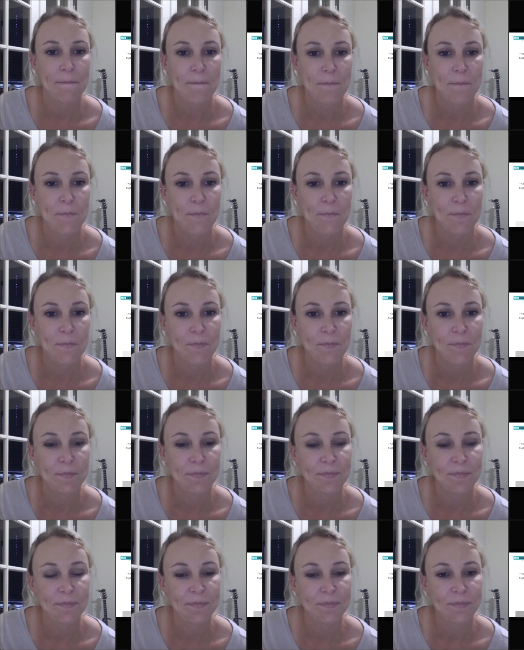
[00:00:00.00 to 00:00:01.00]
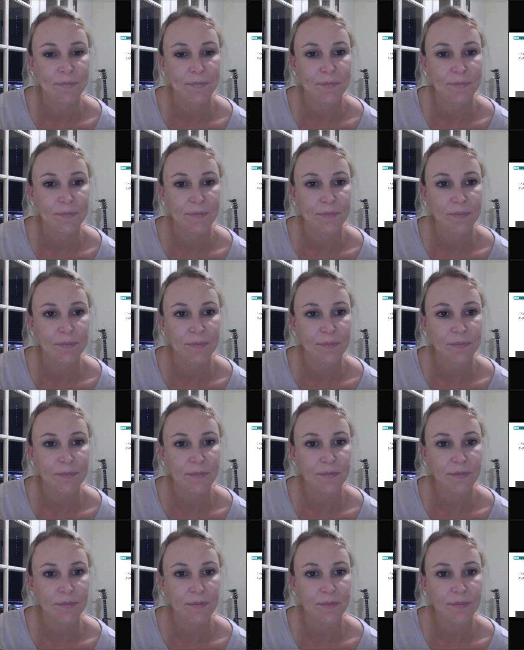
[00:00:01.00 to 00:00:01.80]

(silence)